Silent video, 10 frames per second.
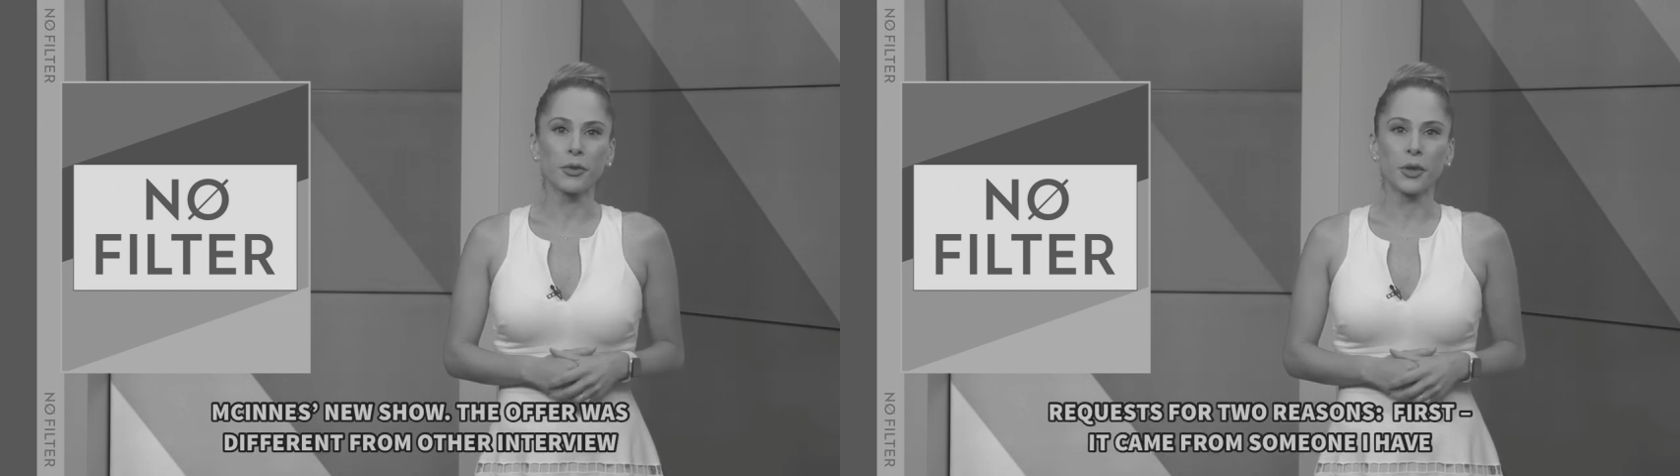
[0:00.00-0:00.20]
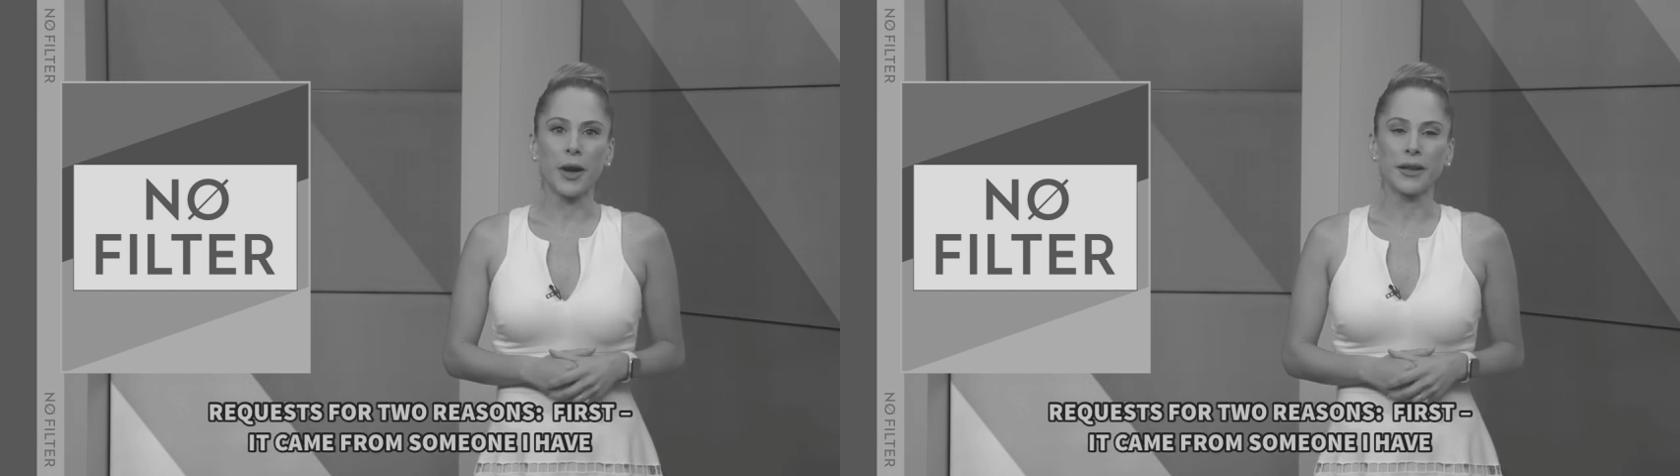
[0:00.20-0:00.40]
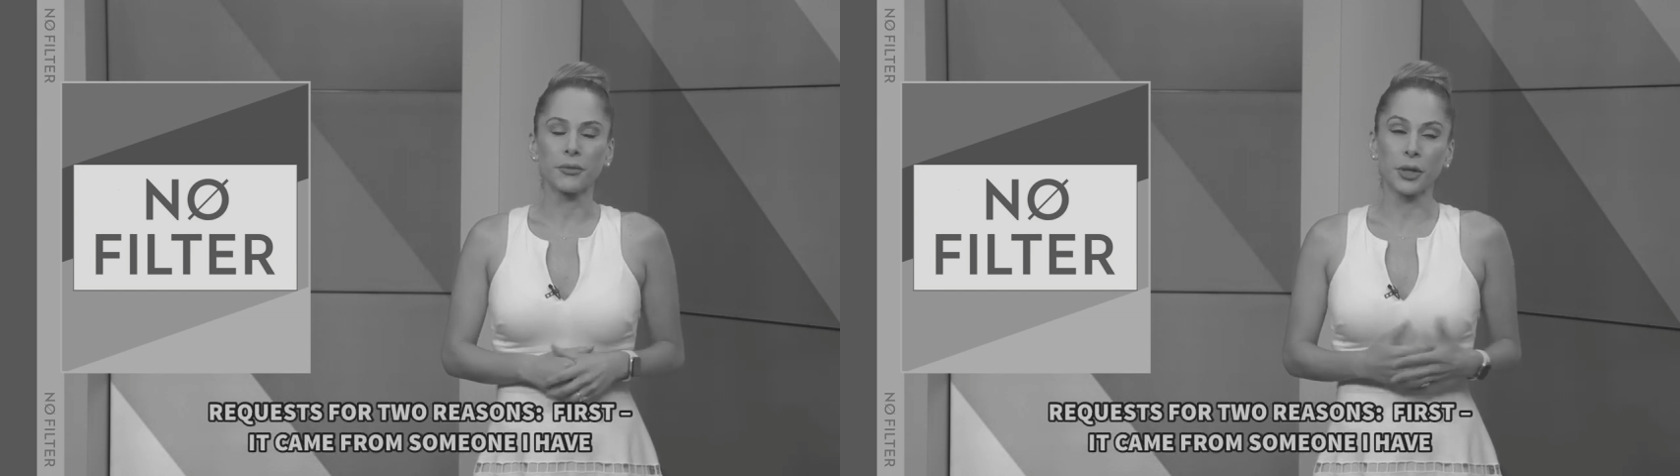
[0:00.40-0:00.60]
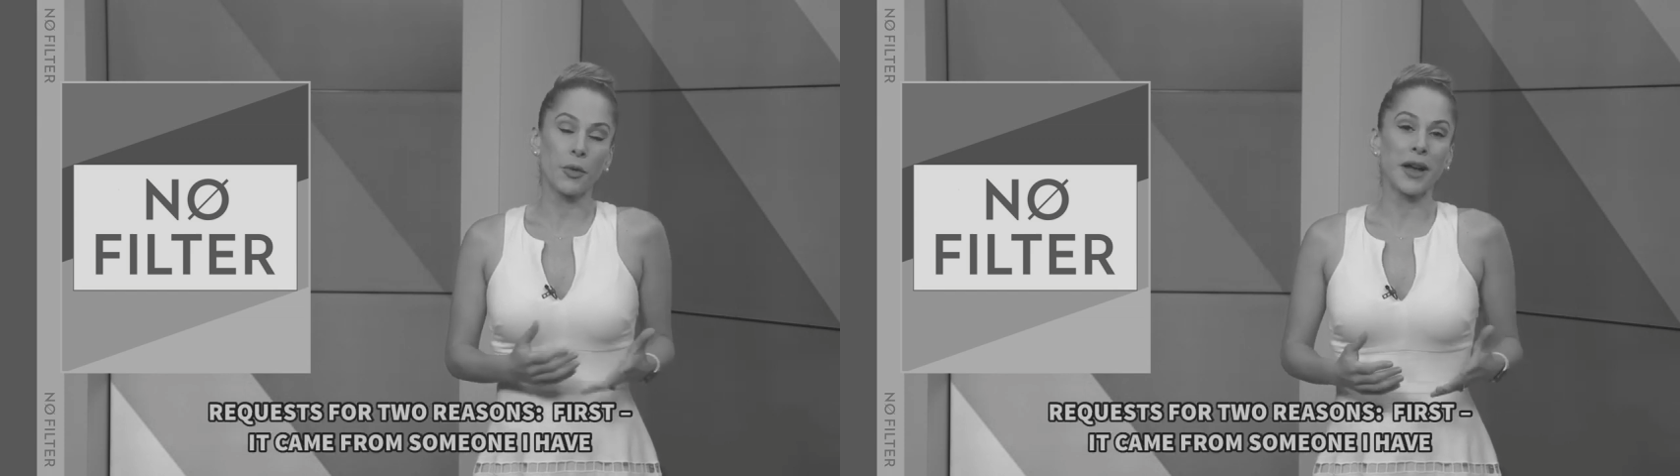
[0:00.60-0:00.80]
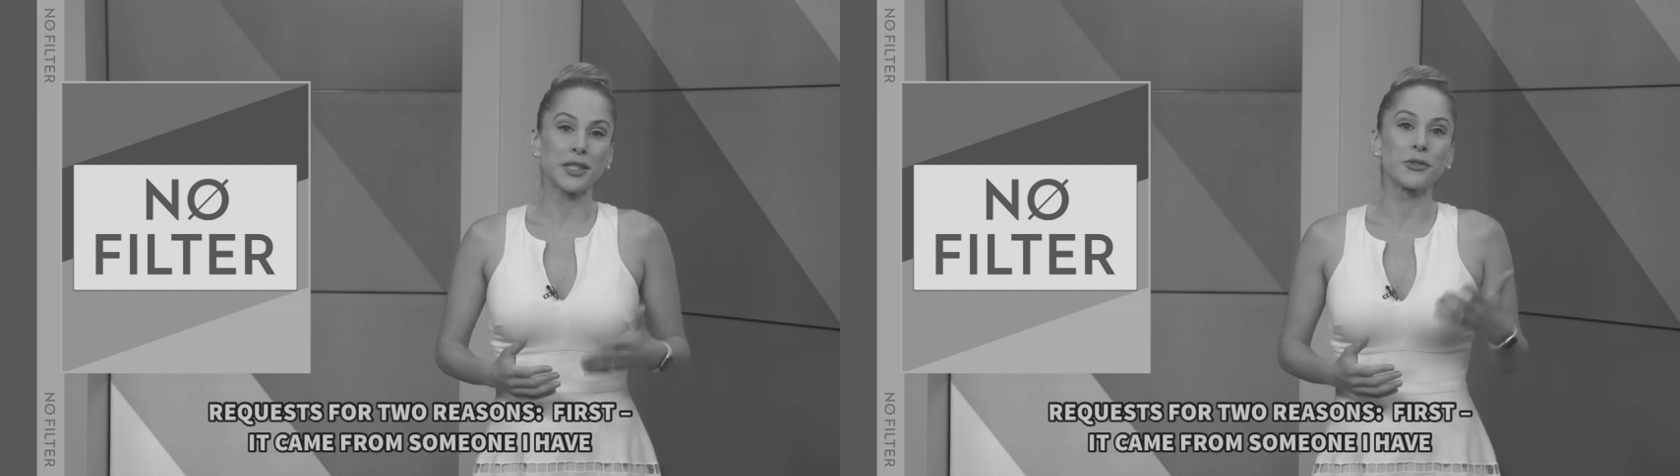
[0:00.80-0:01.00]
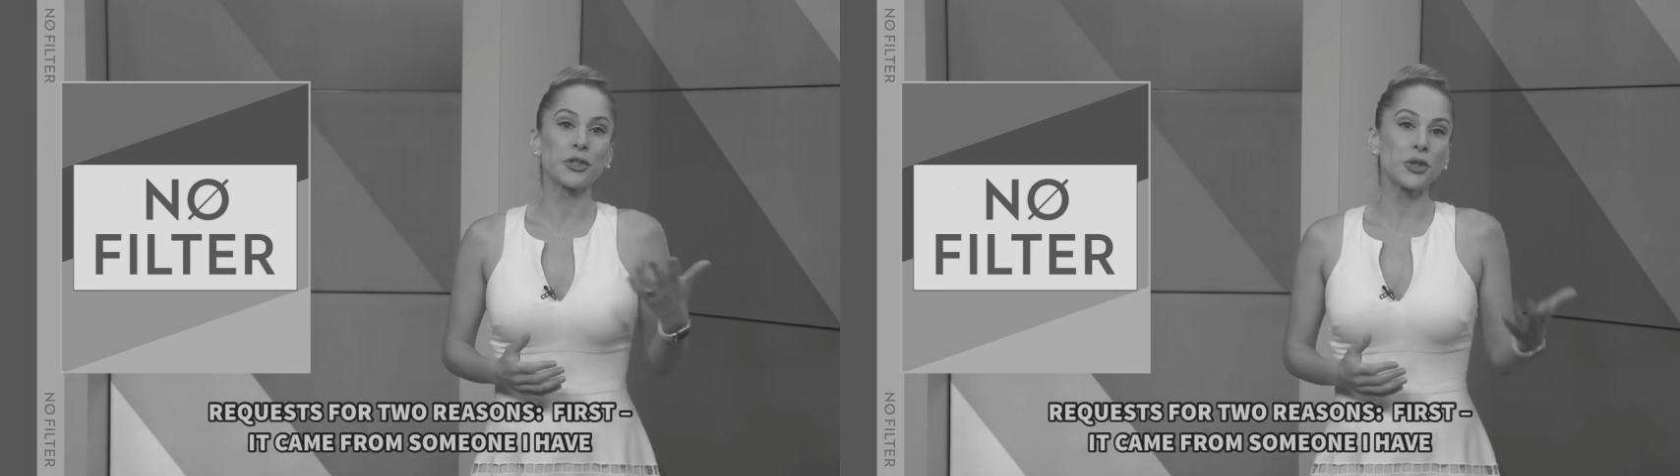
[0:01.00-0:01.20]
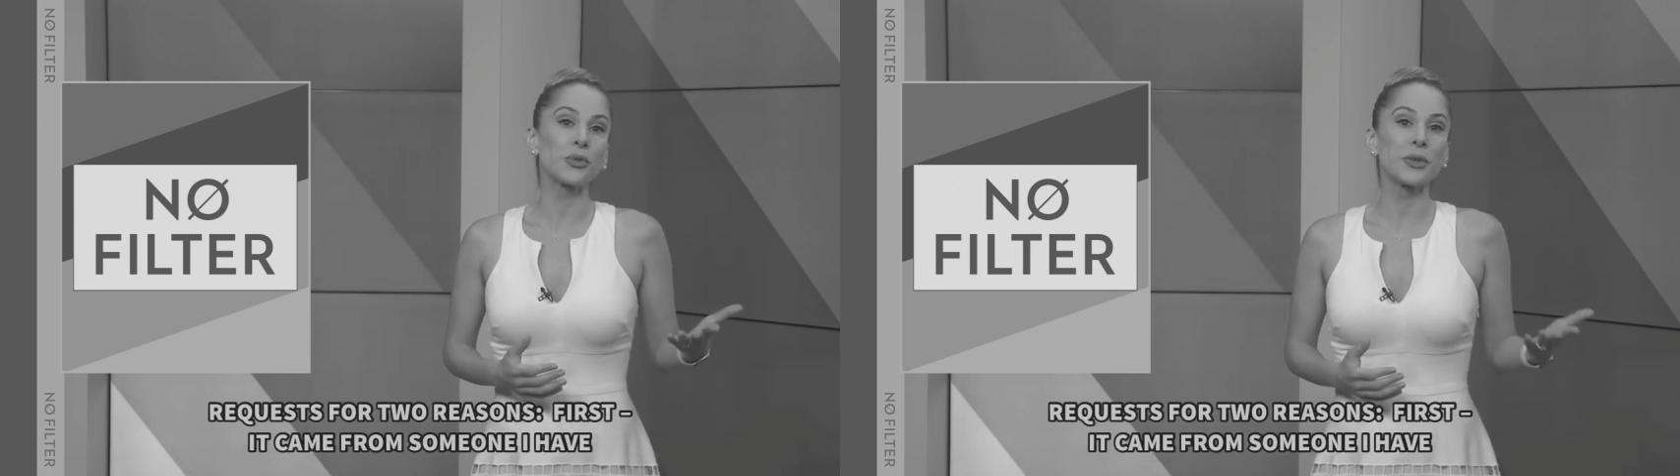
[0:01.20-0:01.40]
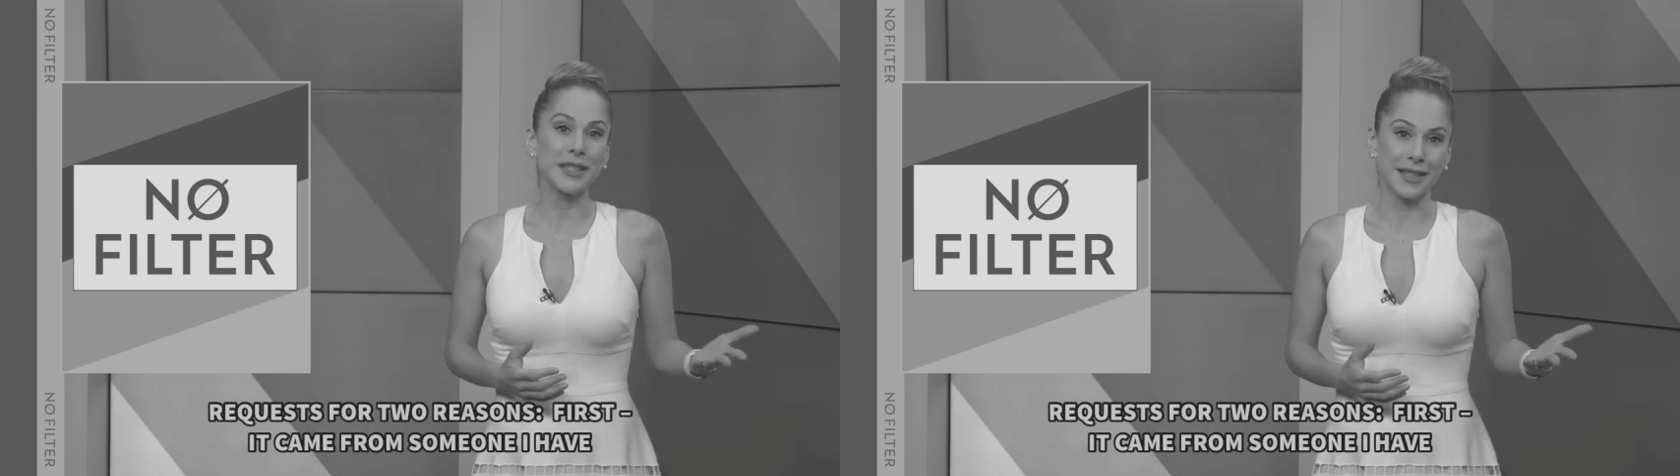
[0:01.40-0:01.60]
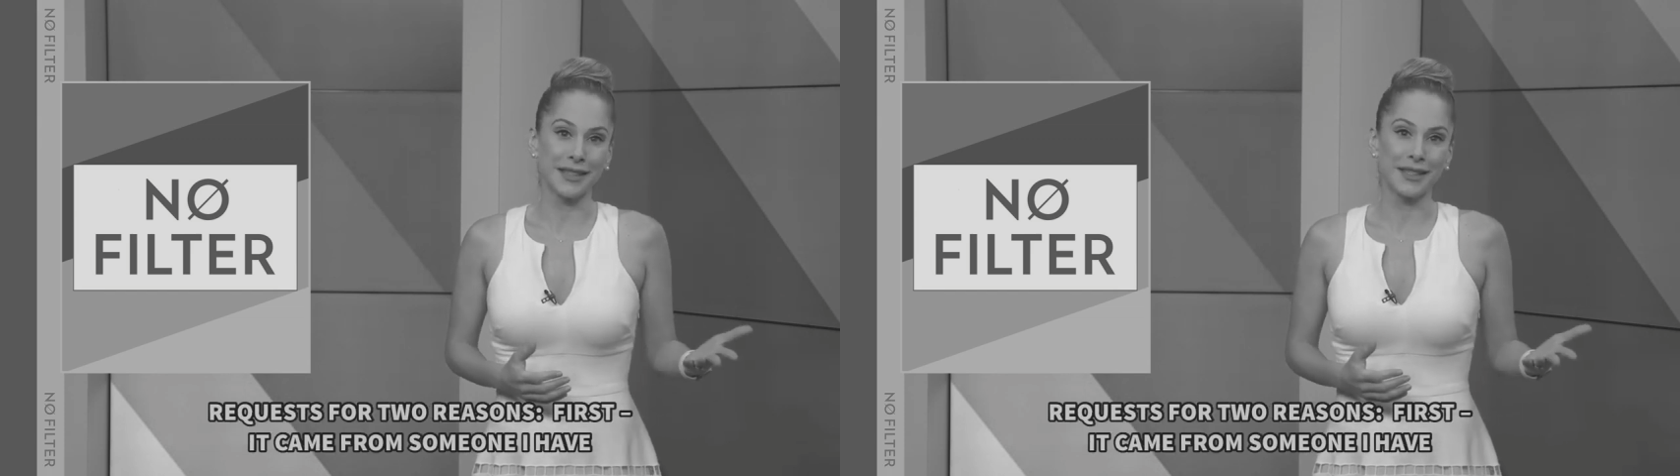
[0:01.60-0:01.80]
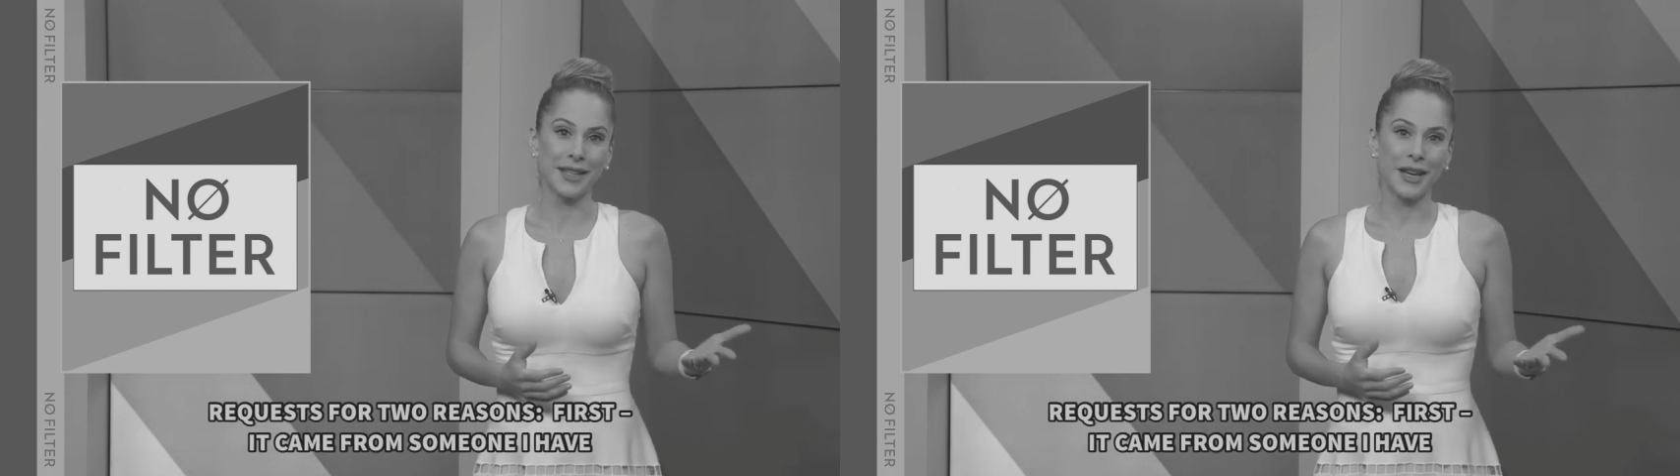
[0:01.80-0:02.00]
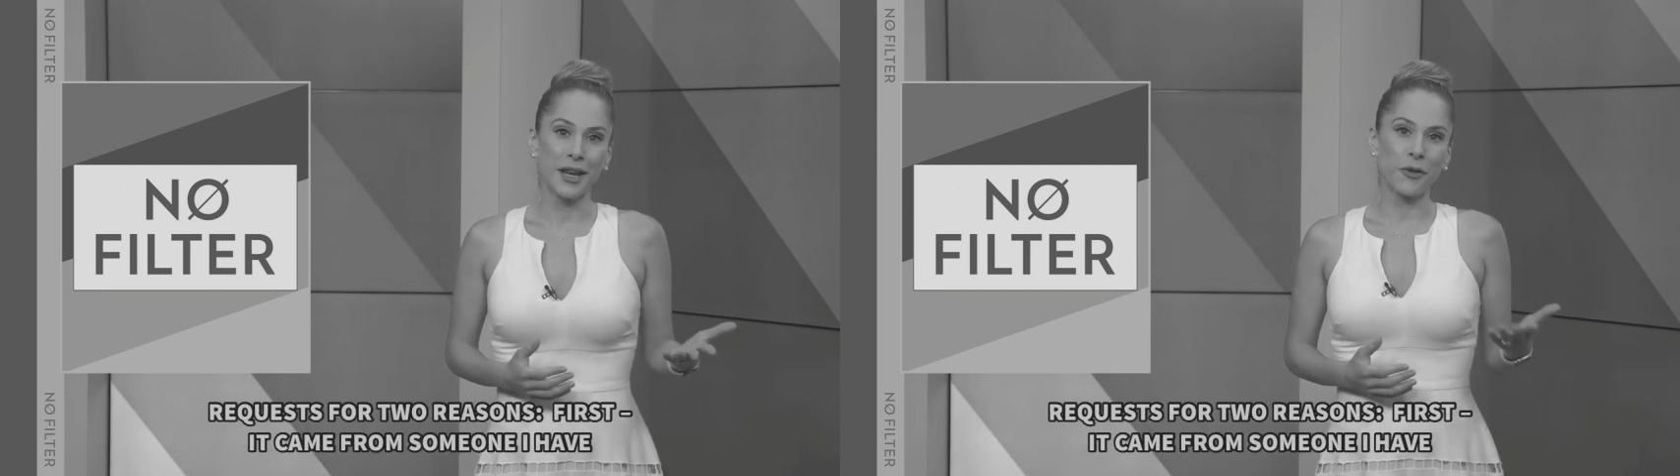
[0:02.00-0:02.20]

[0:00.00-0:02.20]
requests for two reasons.